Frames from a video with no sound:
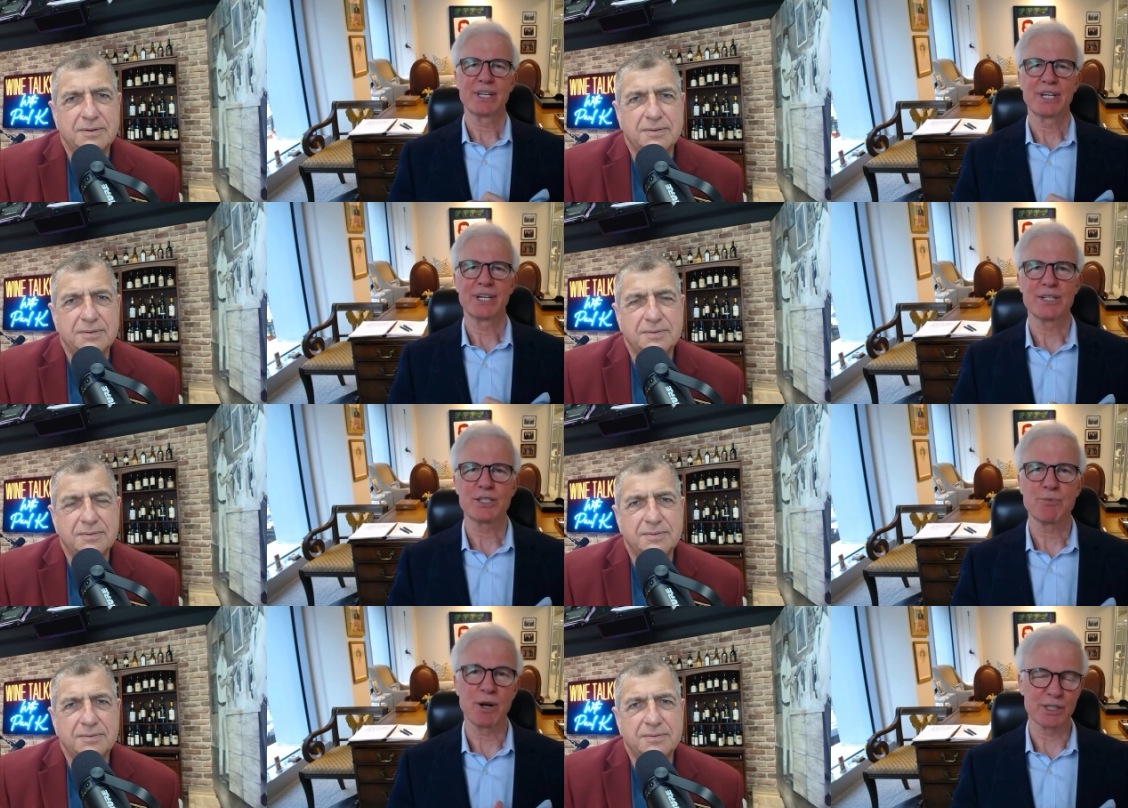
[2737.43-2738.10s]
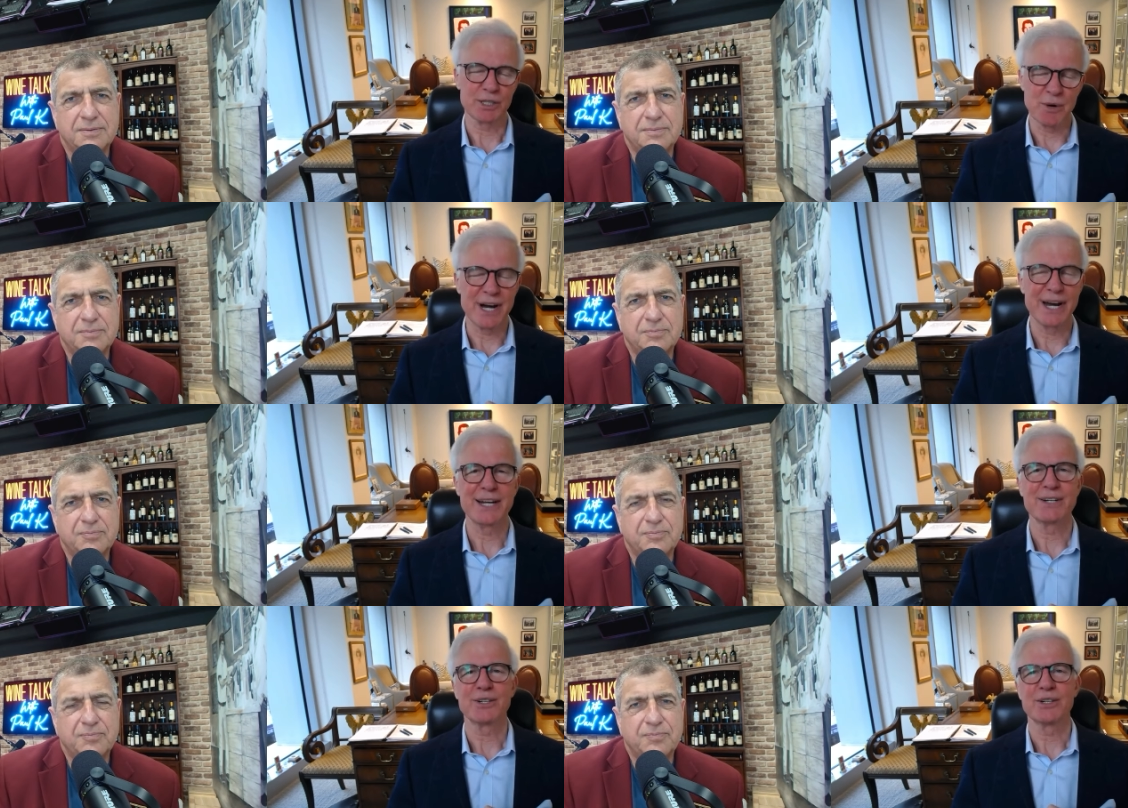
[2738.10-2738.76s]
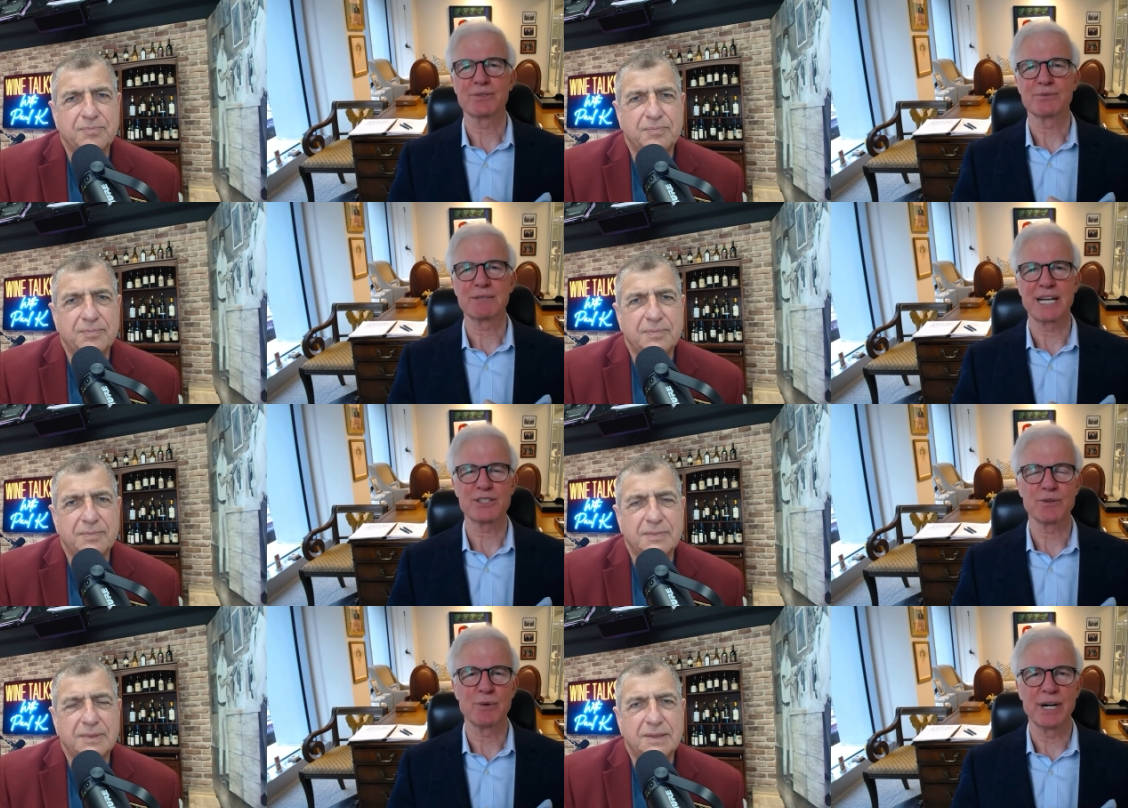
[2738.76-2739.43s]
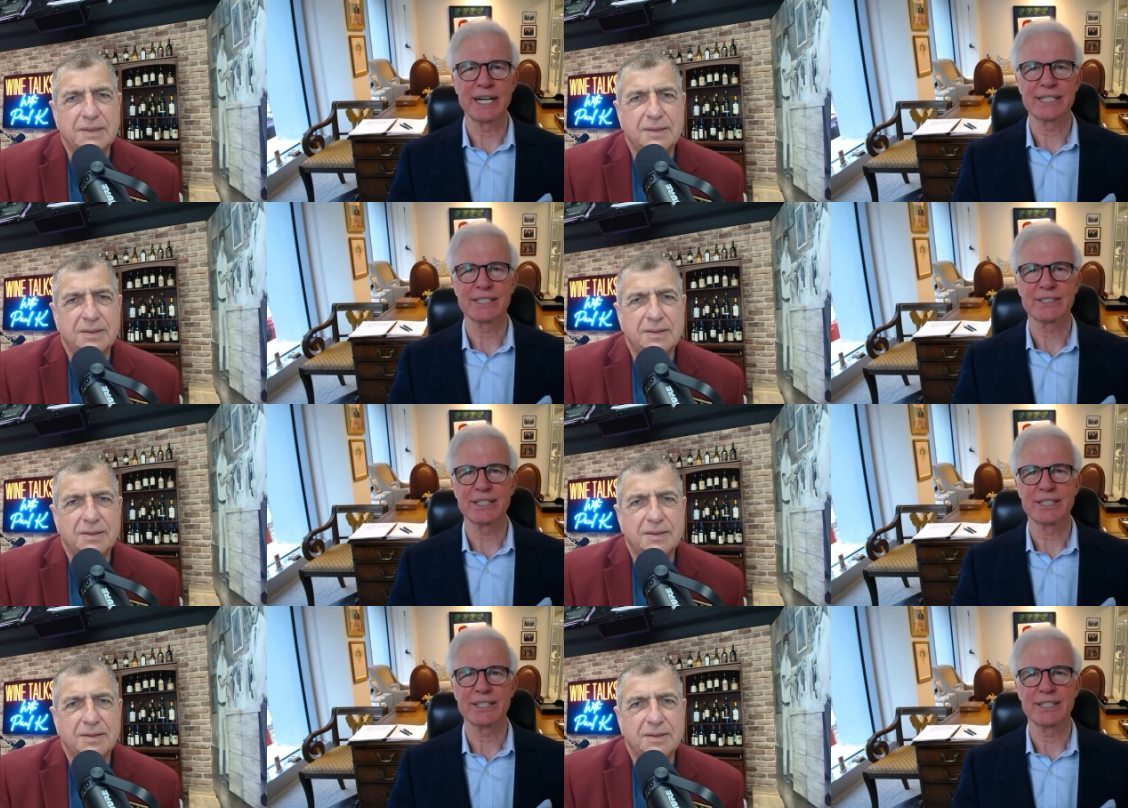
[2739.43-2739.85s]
Speaker 1: uh, sparkling wine or glass of wine.